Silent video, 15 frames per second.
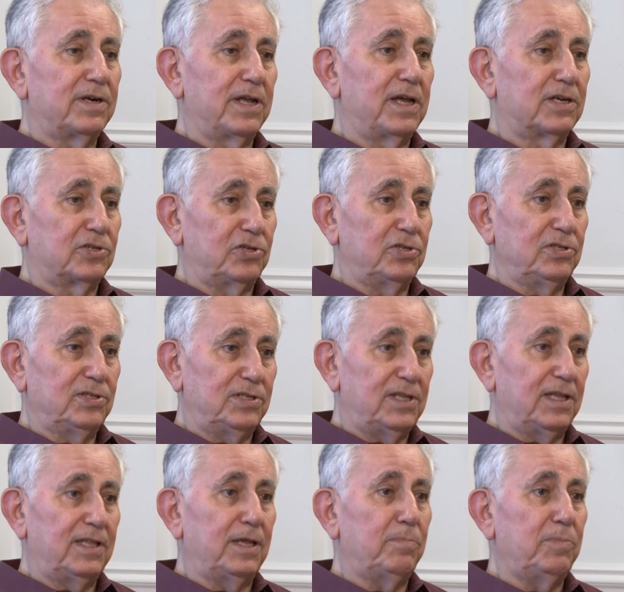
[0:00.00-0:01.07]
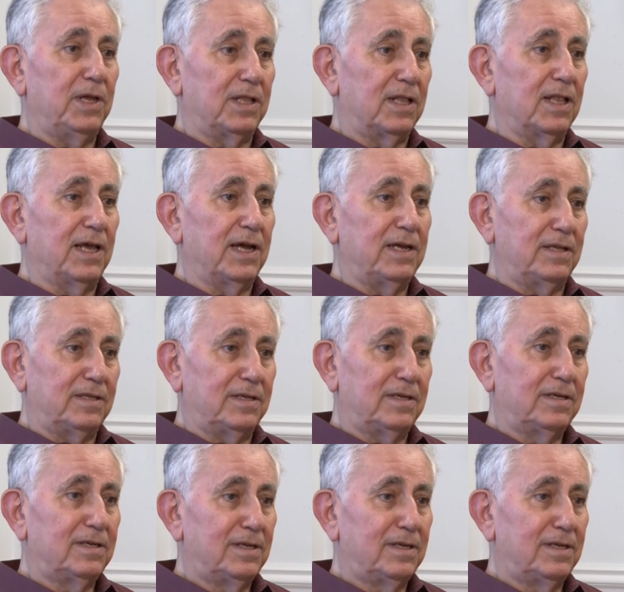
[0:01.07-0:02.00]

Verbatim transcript: reactions that emit light